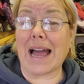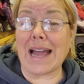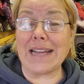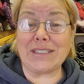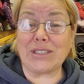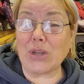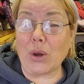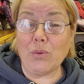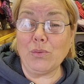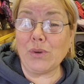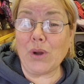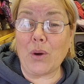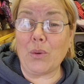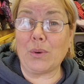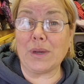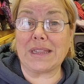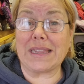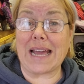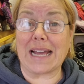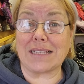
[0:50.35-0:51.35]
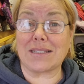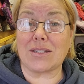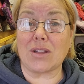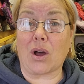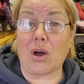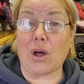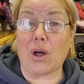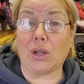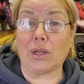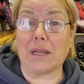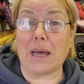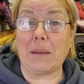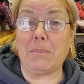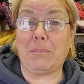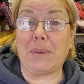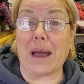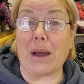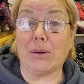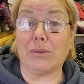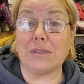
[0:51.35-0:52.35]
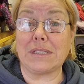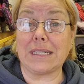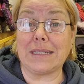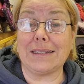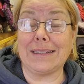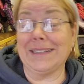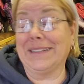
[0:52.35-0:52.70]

I don't know what that's all about.